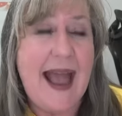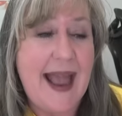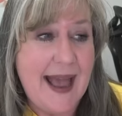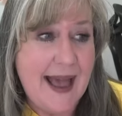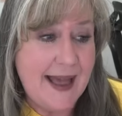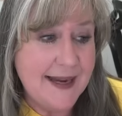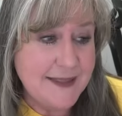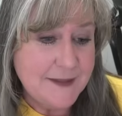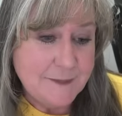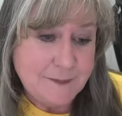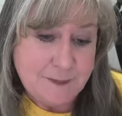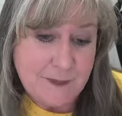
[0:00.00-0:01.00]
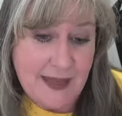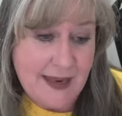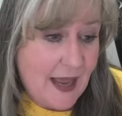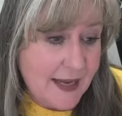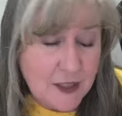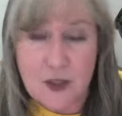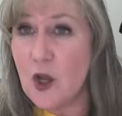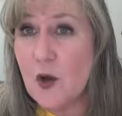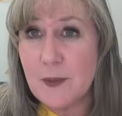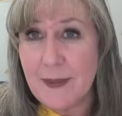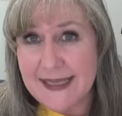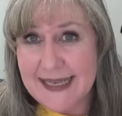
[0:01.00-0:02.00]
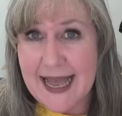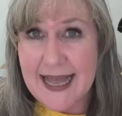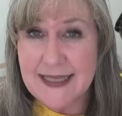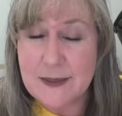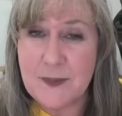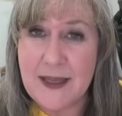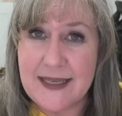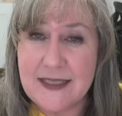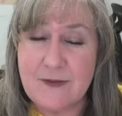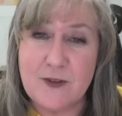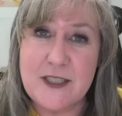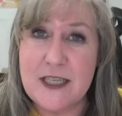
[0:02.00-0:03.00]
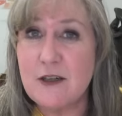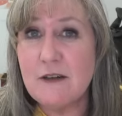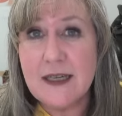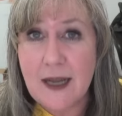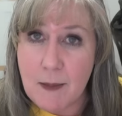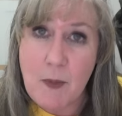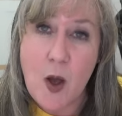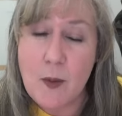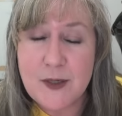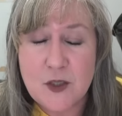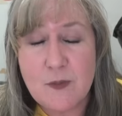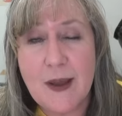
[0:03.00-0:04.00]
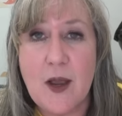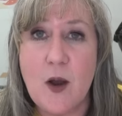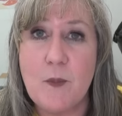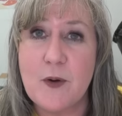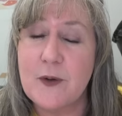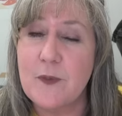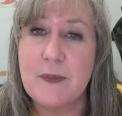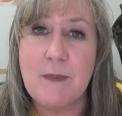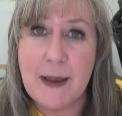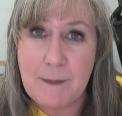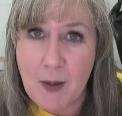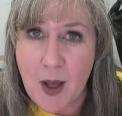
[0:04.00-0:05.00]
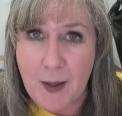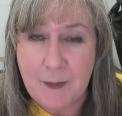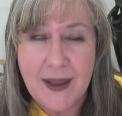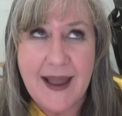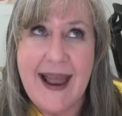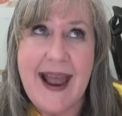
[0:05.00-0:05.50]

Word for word: And and I could go to my dad's place for dinner and come home and do my homework with my mom.